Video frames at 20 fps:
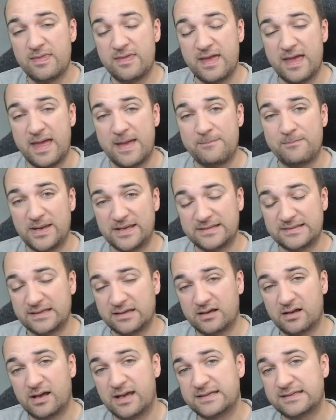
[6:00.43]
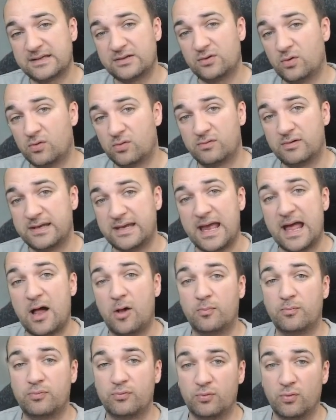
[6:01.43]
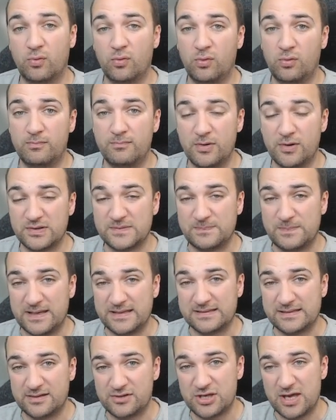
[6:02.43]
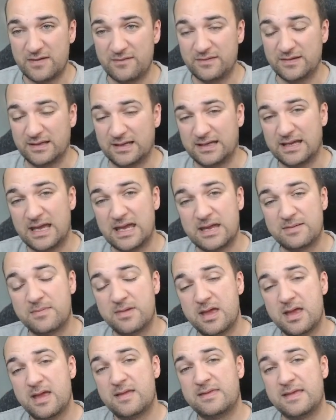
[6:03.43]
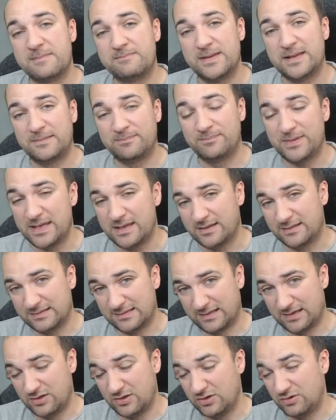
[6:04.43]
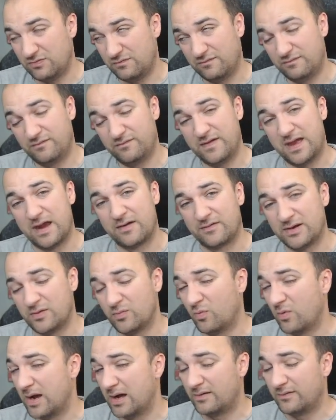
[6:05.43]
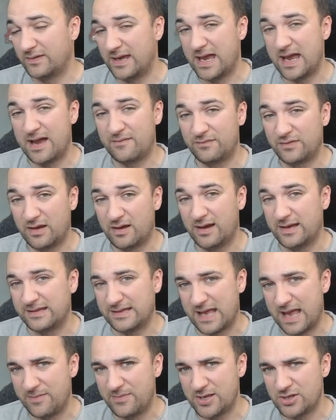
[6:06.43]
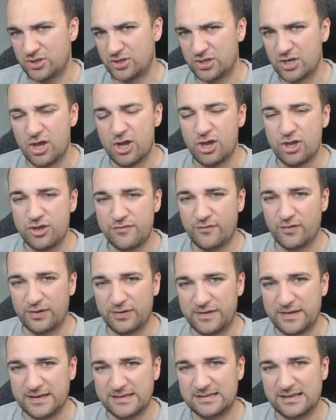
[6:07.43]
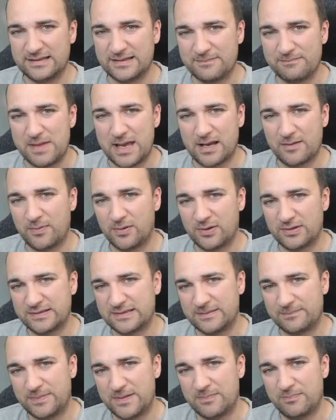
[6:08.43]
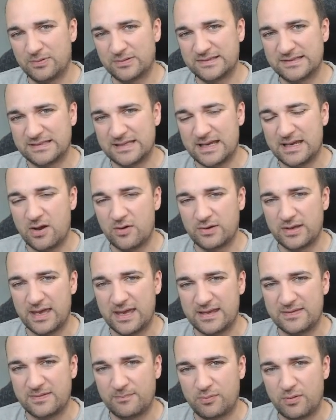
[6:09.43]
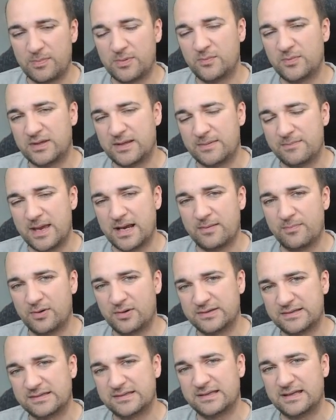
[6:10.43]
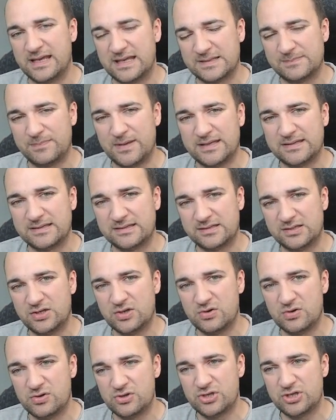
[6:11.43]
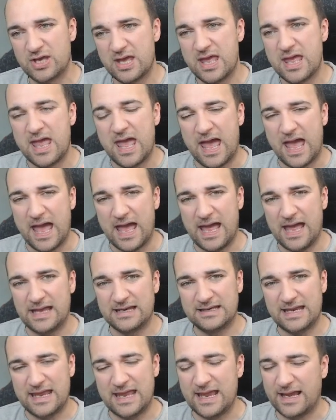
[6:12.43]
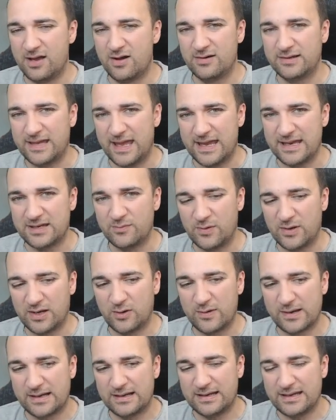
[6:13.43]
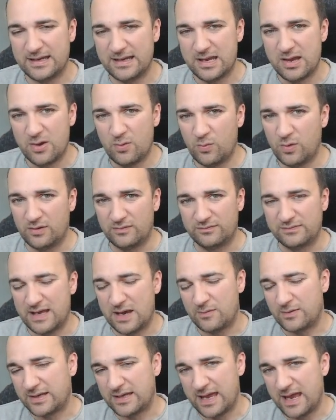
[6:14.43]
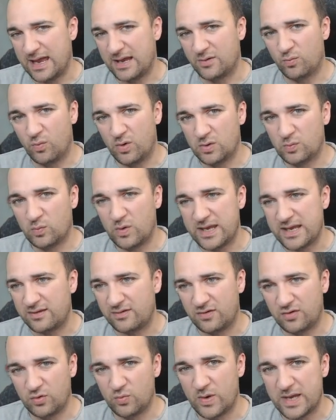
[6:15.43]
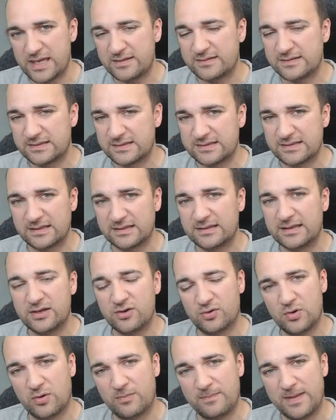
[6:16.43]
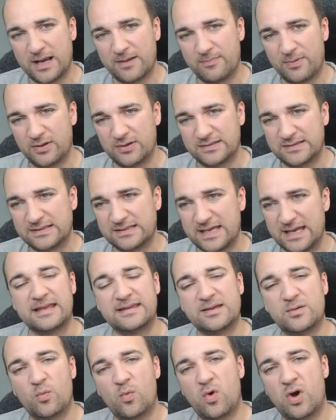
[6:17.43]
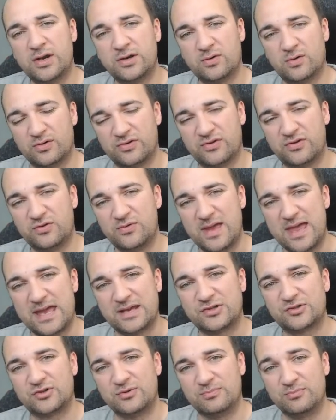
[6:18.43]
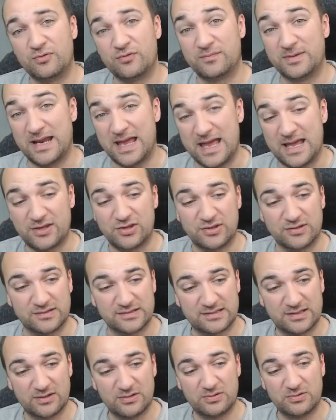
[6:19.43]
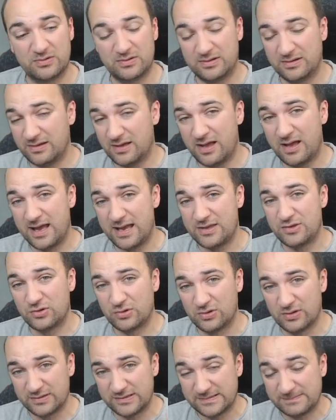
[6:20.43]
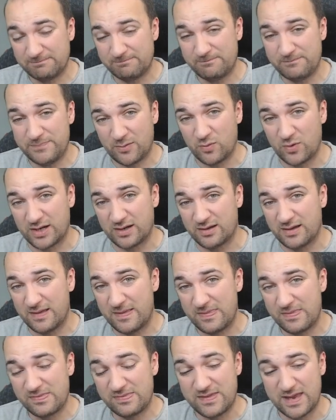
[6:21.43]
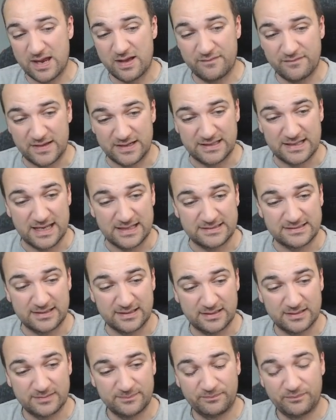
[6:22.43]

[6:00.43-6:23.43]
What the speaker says: Their basic guys can already out-brawl most basic chaff in the game. Then big beaters can do very well. They have the high damage. You've got things like the Mega Boss that people say, okay, the problem with the Mega Boss is like its base is huge and it can't get anywhere quickly. Well, now it can. 1 weight, 2 weights, suddenly your Mega Boss is getting 1 or 2 extra movement actions. So Iron Jaws, big winner. They are fantastic.